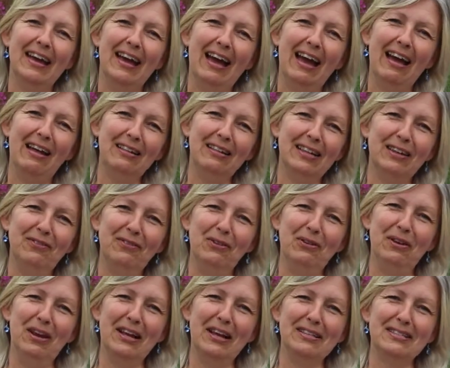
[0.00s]
I'll give you
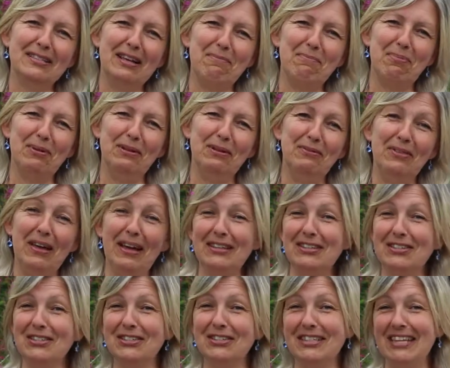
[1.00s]
an example of that
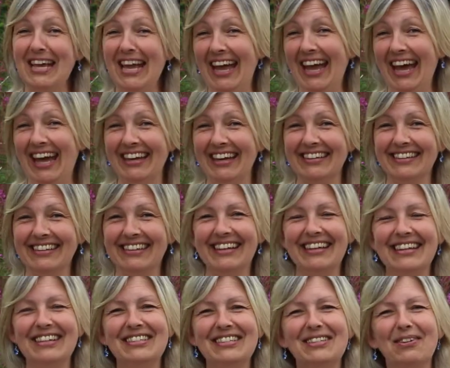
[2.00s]
just here.
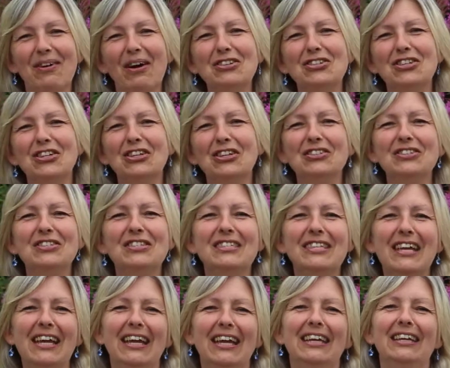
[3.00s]
So as you can
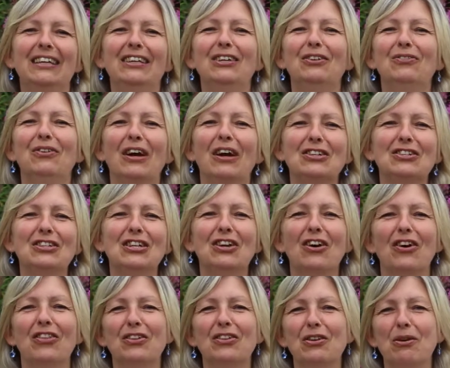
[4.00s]
see, you've actually
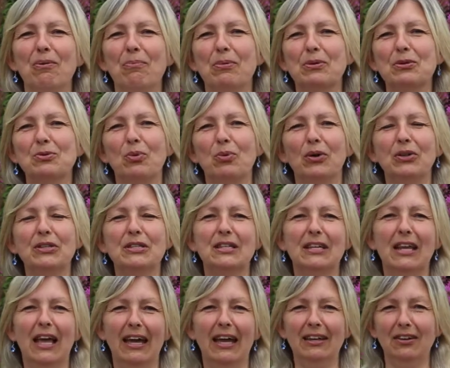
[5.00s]
got the numbers 1 to
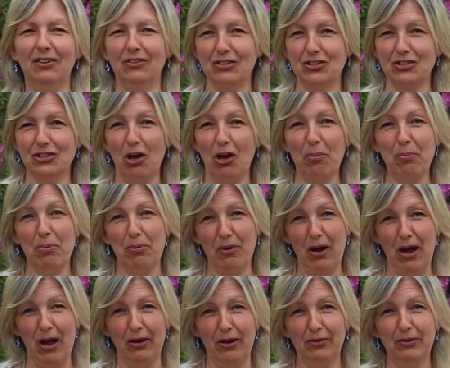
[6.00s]
9 on the top
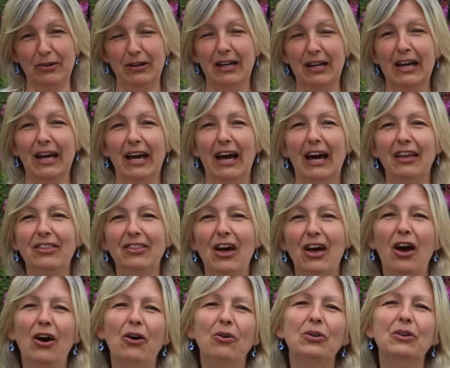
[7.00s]
row, and the
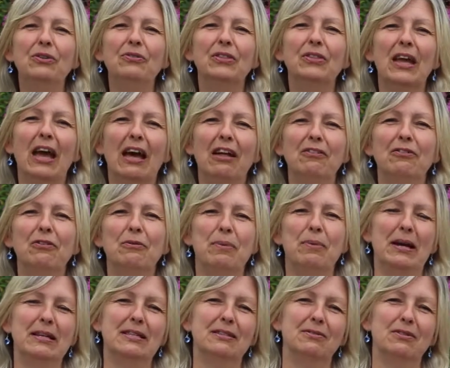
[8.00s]
whole of the
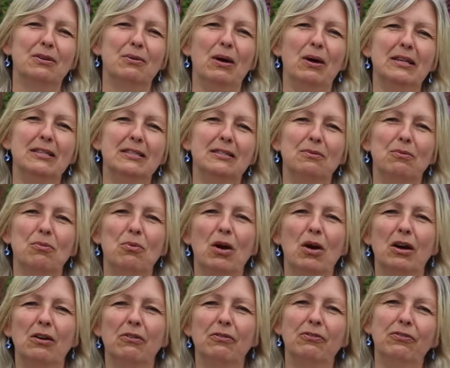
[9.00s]
alphabet of the Western
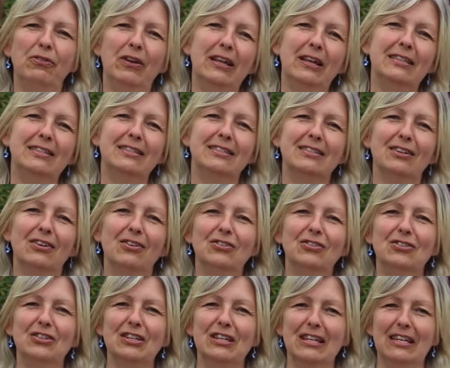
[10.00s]
world fits
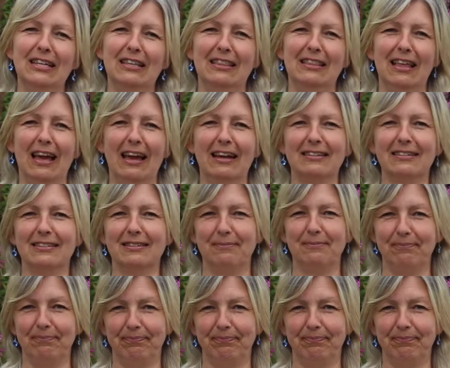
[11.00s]
underneath that.